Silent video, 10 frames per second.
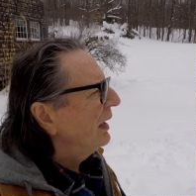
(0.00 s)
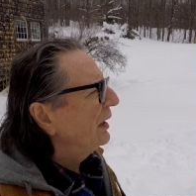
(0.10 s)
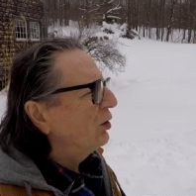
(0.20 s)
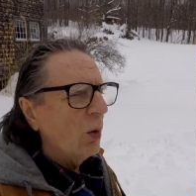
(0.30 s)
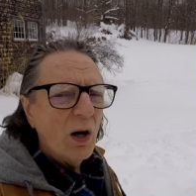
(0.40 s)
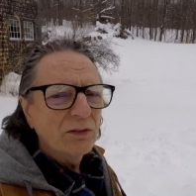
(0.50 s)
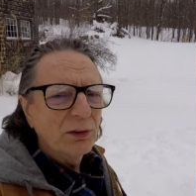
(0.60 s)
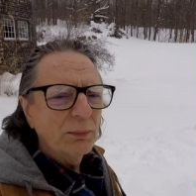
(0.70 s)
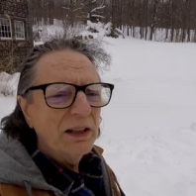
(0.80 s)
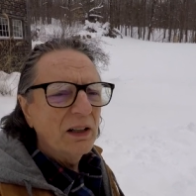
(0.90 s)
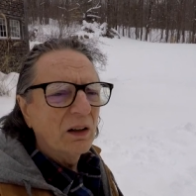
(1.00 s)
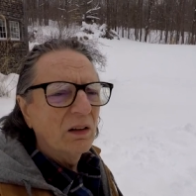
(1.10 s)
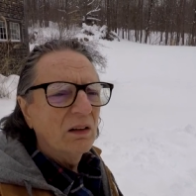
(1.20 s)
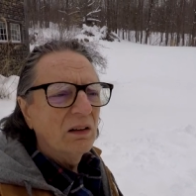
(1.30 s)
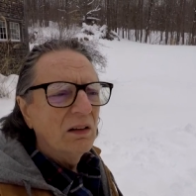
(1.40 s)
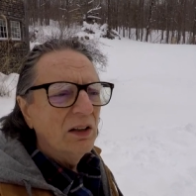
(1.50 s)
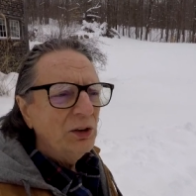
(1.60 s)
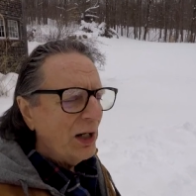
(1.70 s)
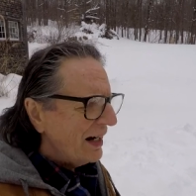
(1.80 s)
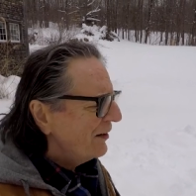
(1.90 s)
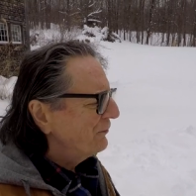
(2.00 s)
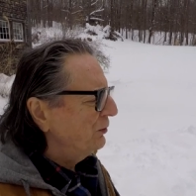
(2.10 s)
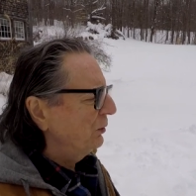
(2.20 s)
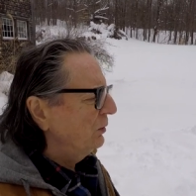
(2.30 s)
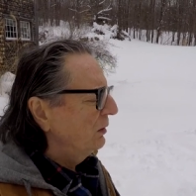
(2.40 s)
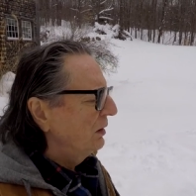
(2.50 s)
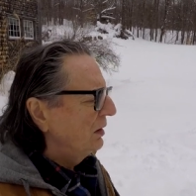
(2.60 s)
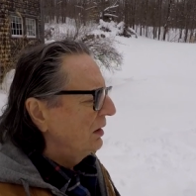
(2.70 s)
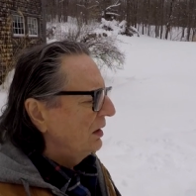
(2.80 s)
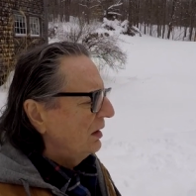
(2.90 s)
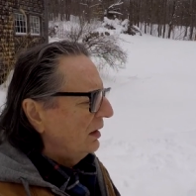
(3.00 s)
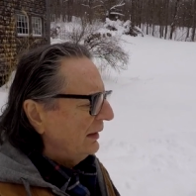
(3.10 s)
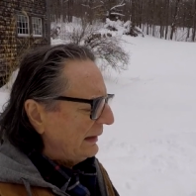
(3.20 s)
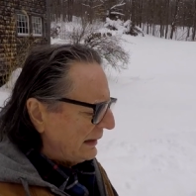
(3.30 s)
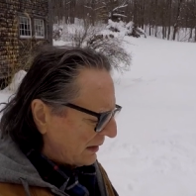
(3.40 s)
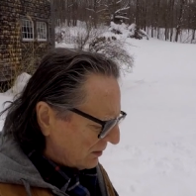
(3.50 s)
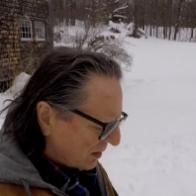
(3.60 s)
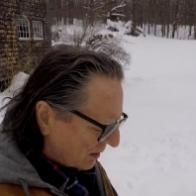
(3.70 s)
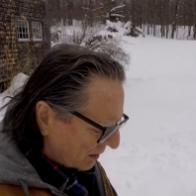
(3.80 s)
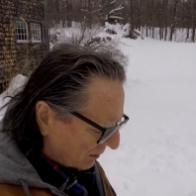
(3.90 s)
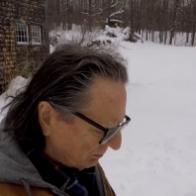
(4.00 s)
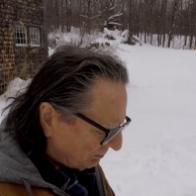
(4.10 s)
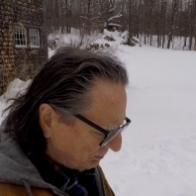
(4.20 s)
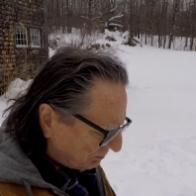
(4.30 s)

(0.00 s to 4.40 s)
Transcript: and go on from there. You have to. In um,